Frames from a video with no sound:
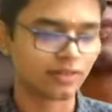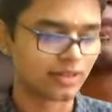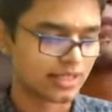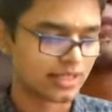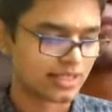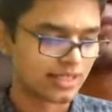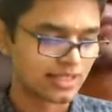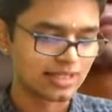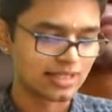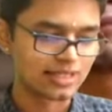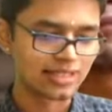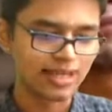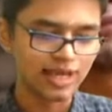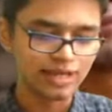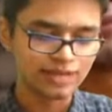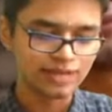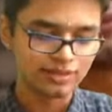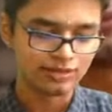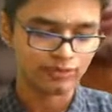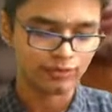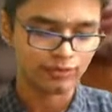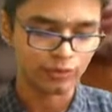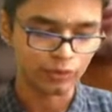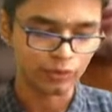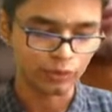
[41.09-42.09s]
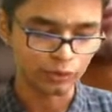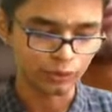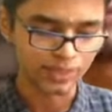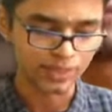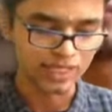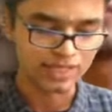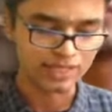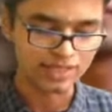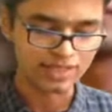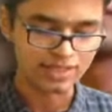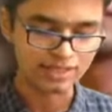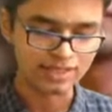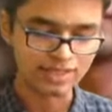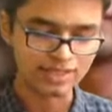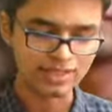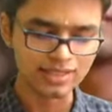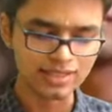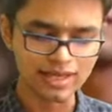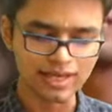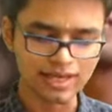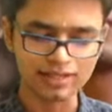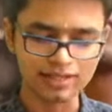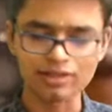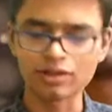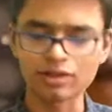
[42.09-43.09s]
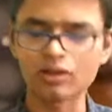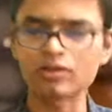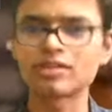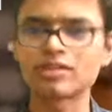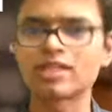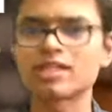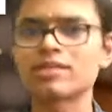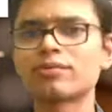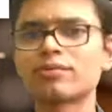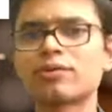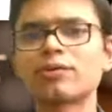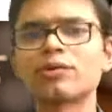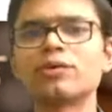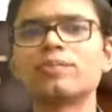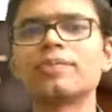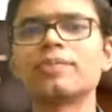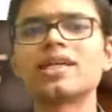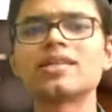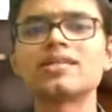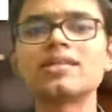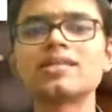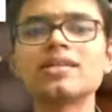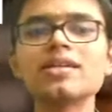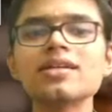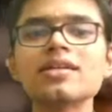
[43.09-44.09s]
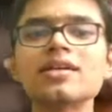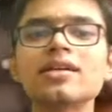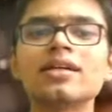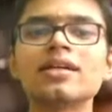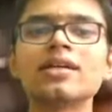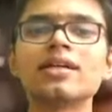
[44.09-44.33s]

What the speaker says: CSAT for UPSC CSE, and not just for UPSC.